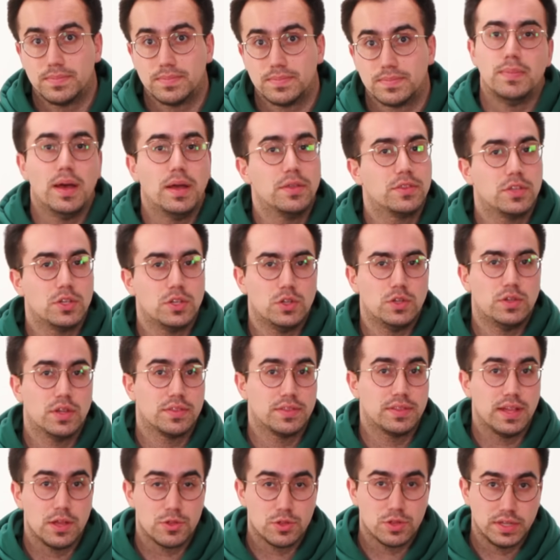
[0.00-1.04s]
Mountain Dew
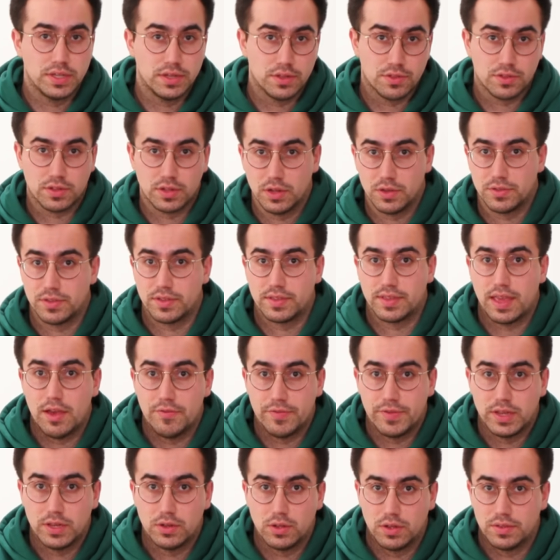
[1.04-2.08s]
doesn't actually disclose its
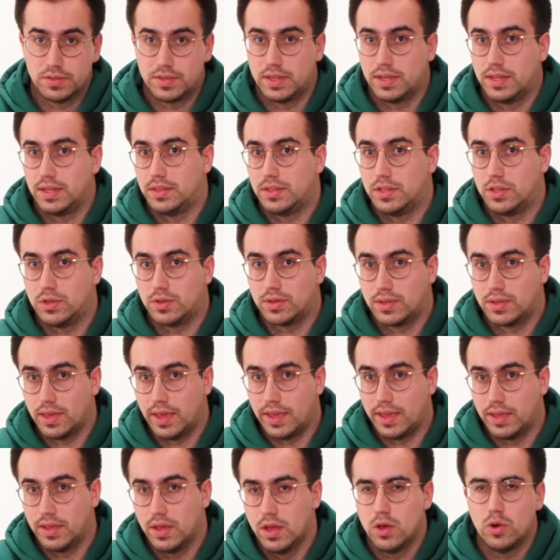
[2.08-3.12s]
caffeine content in the
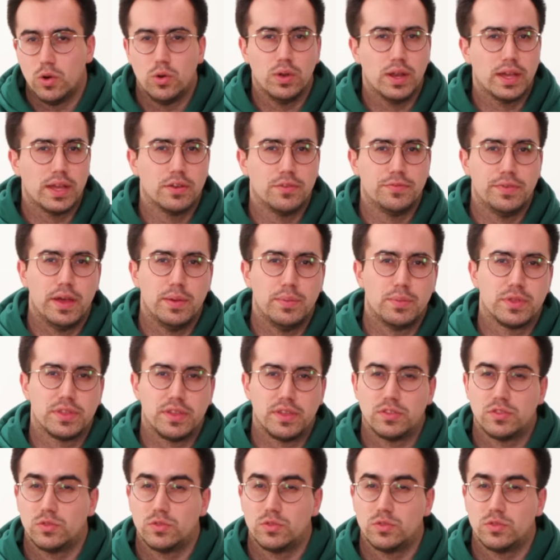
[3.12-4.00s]
UK. All I could find was this